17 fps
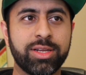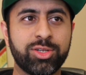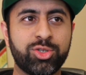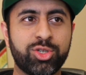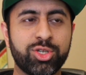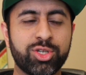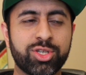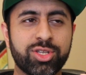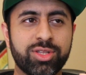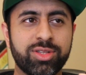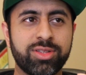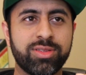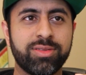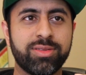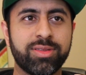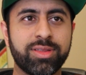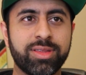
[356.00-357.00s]
just
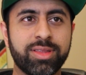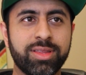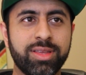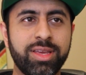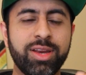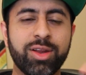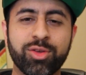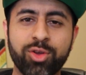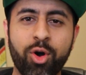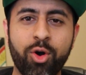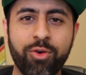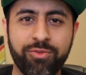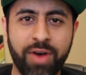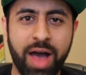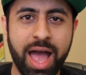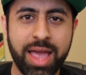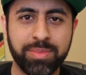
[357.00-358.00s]
you know, the whole
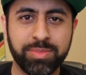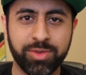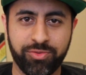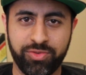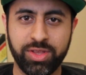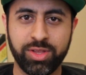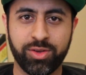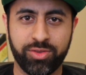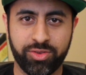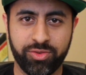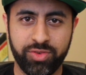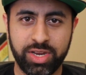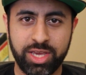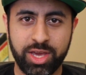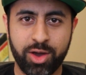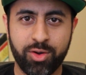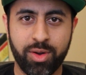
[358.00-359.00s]
vibe, the feel of the
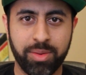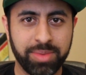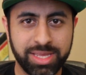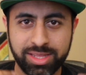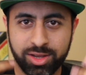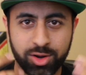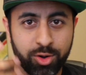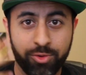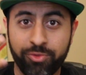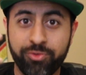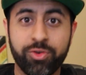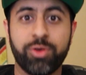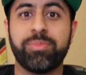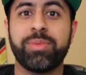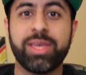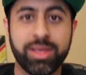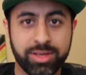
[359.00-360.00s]
video. I mean, they're all
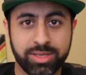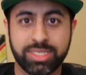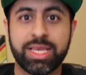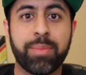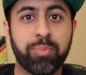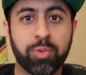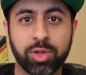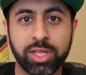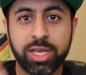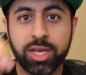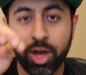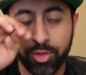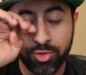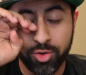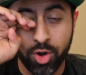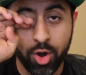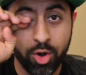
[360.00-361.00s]
filming separately on
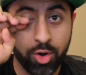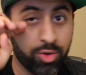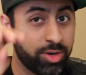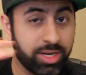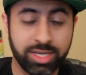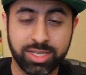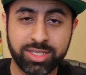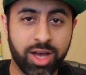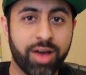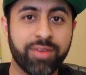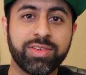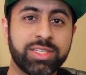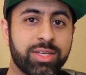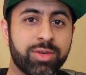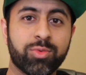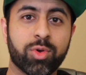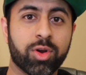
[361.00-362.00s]
their own because
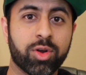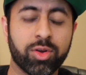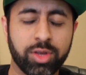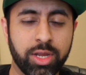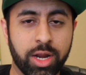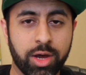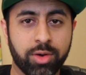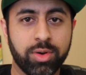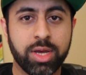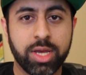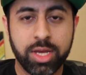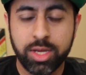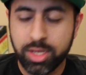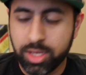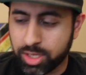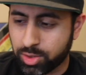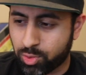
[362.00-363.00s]
obviously we're, you know,
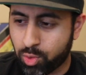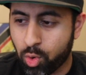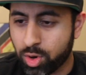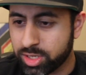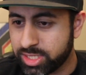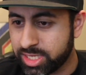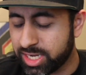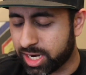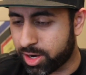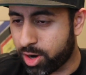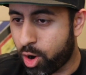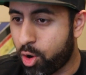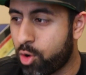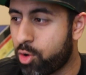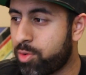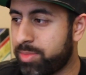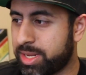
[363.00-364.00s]
in quarantine at
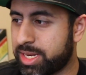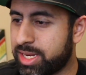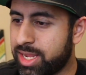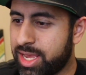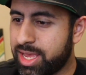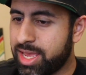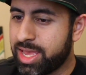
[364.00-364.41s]
home and,